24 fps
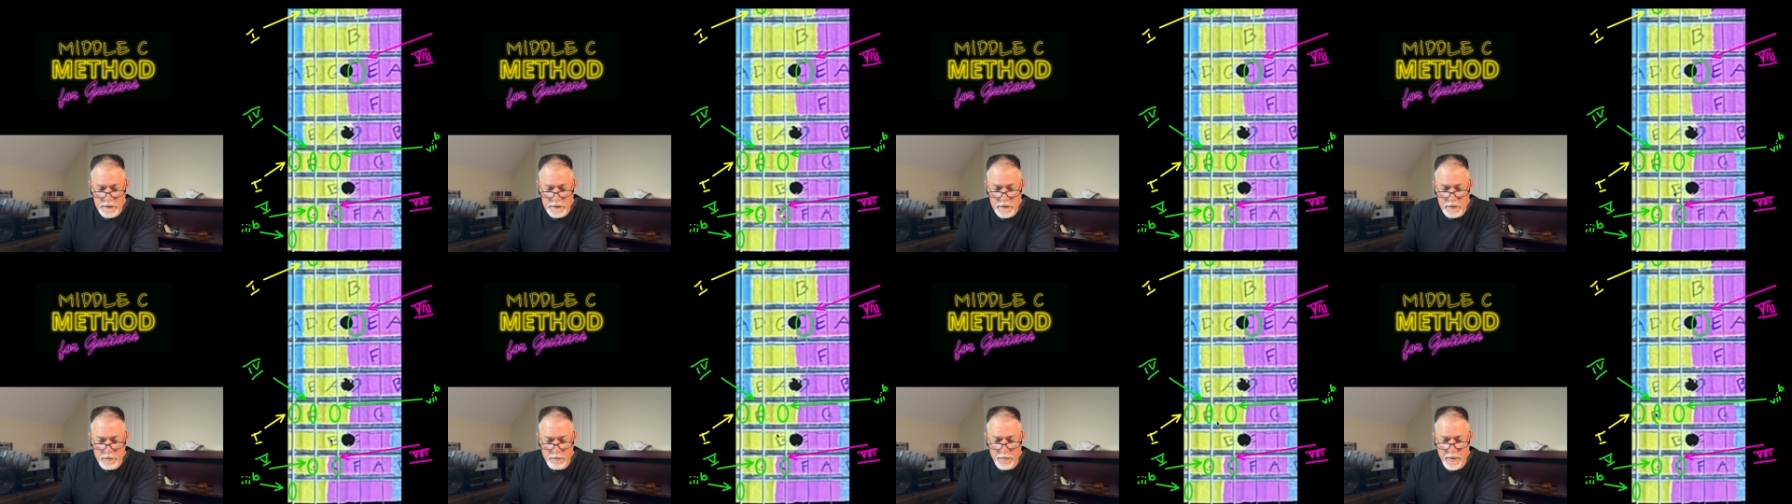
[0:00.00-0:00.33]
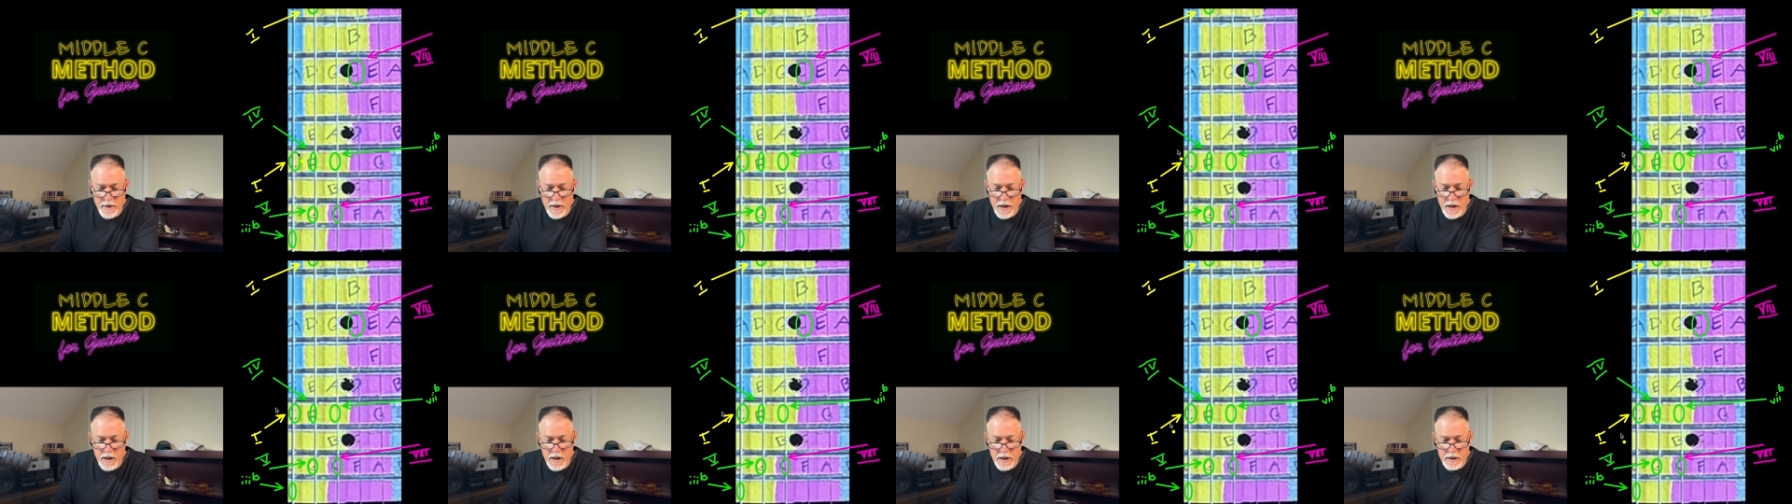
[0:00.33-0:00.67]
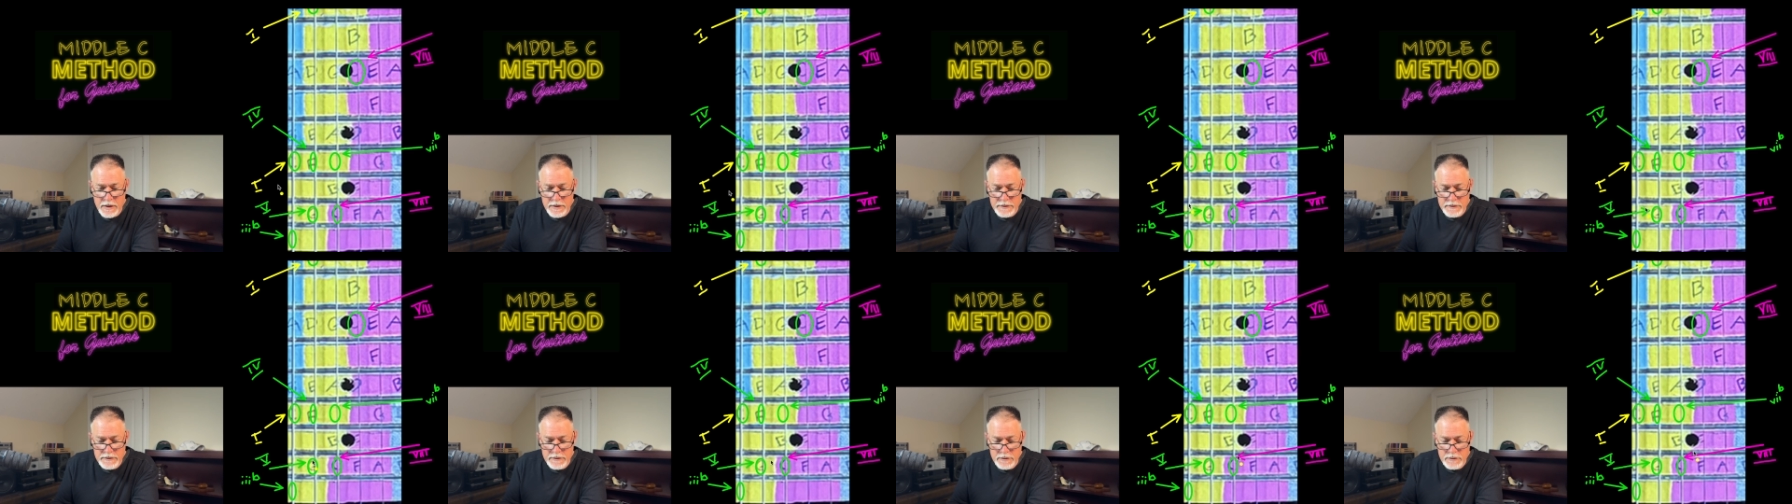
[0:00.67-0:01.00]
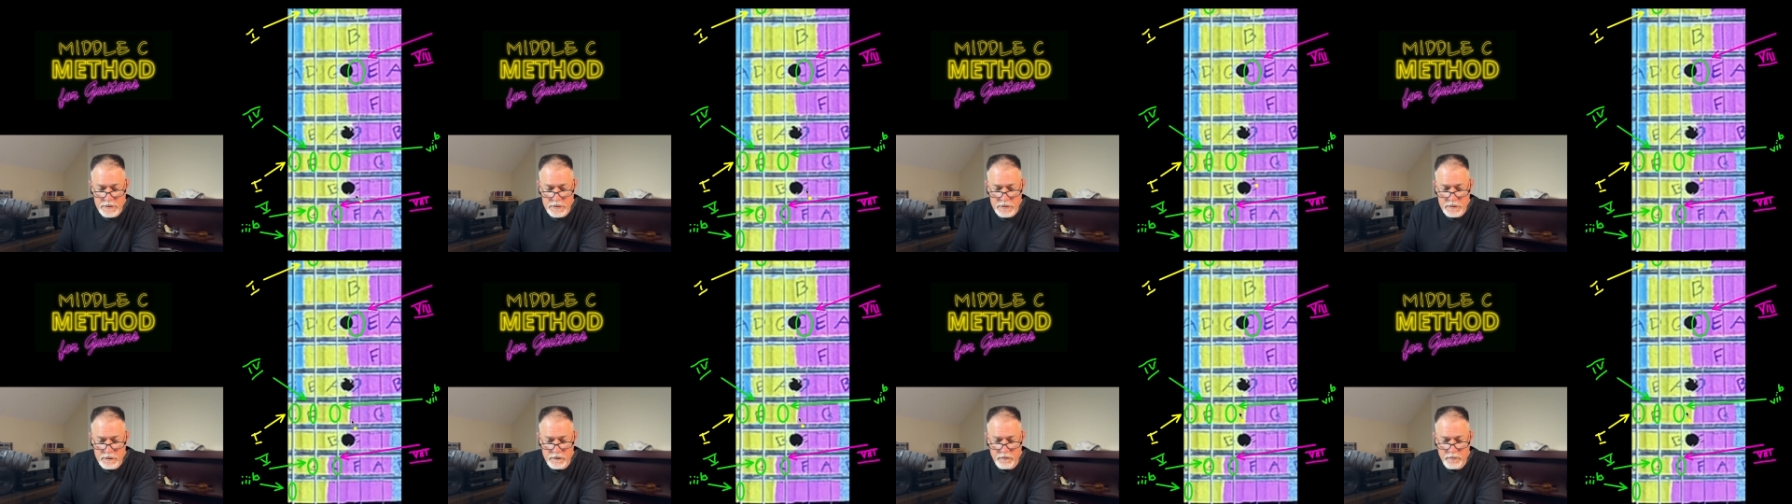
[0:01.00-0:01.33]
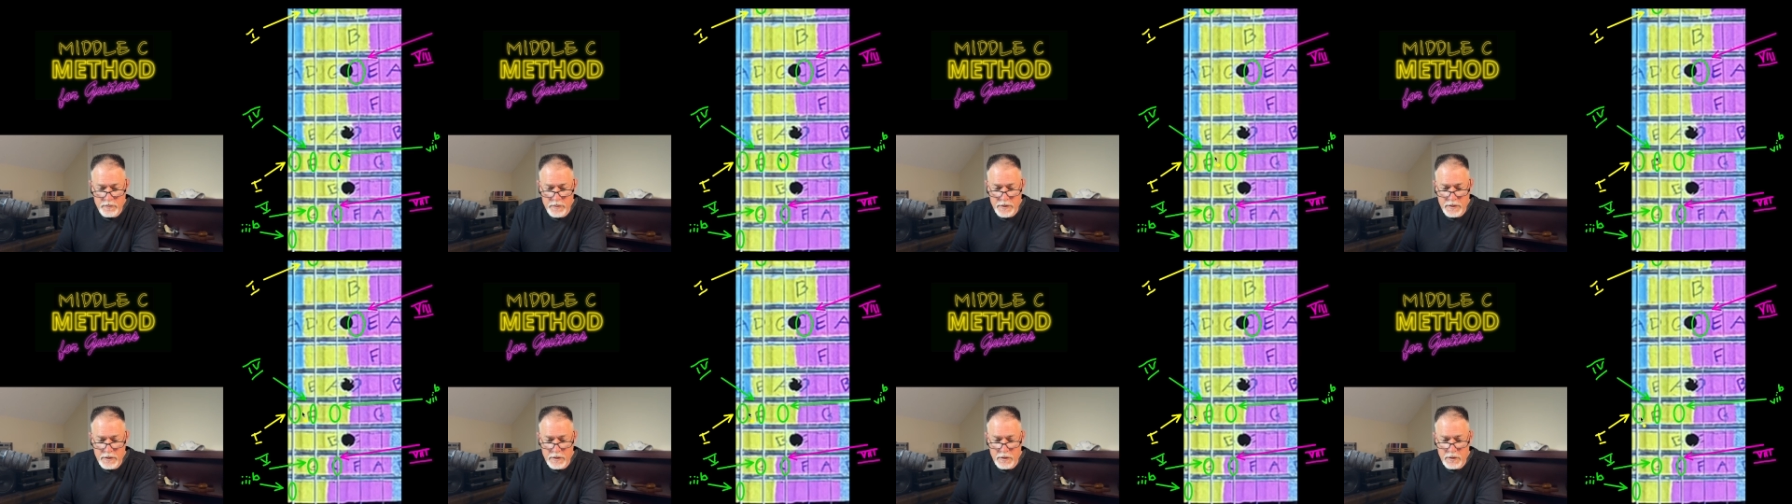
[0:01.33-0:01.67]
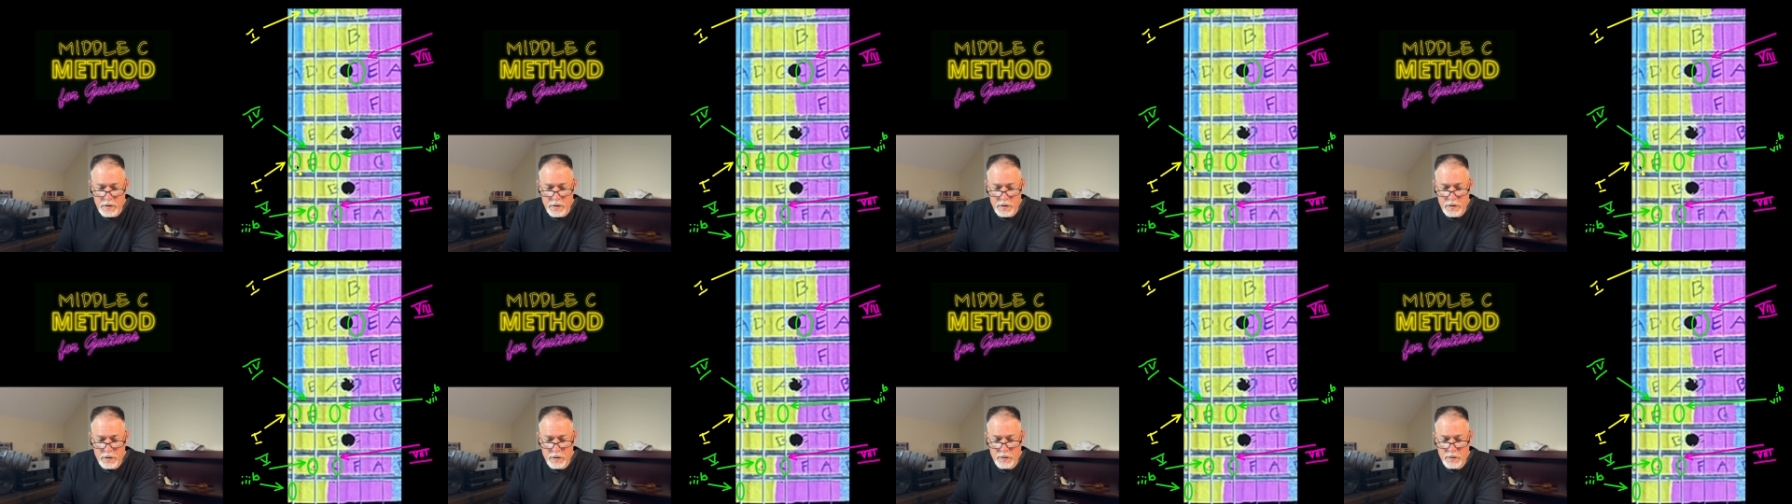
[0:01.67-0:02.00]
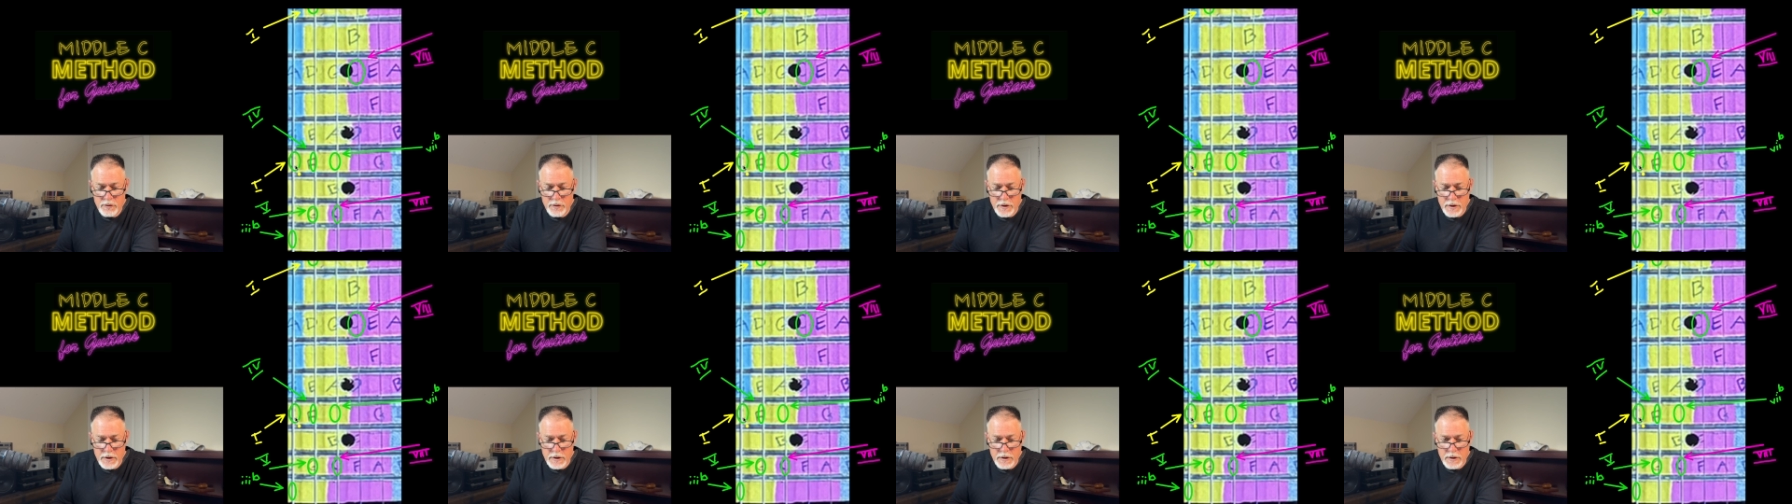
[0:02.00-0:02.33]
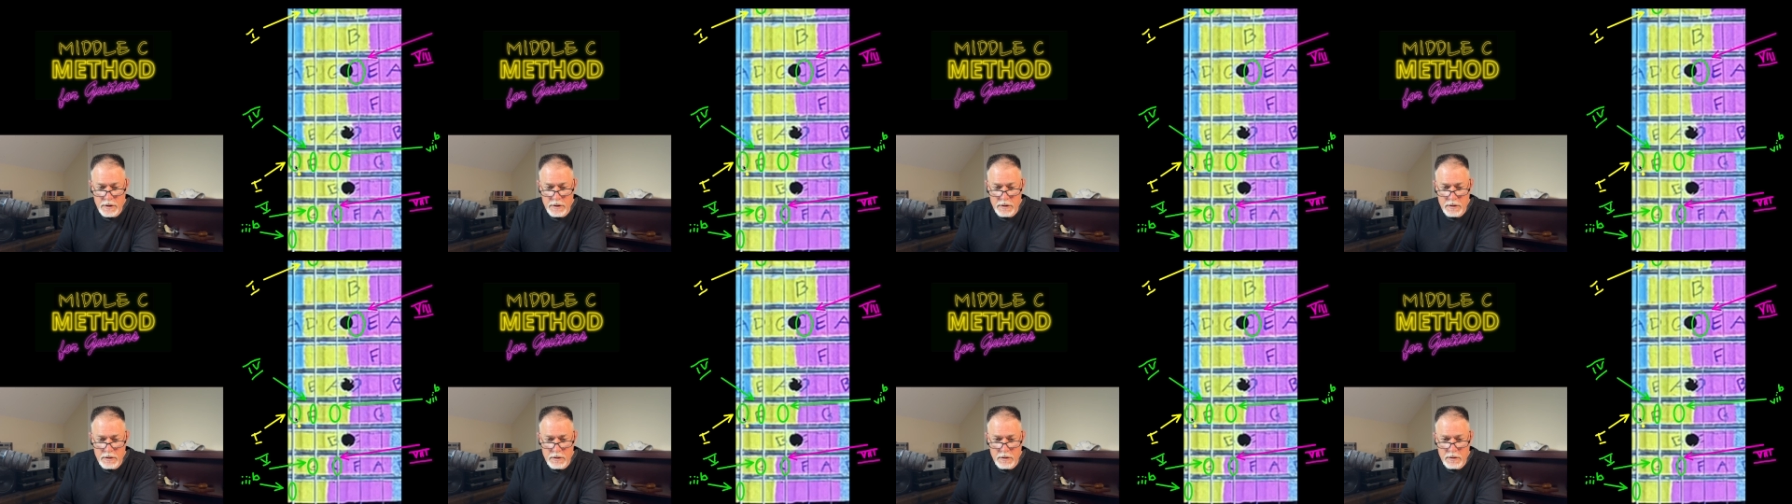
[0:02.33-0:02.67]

the box that you've been learning,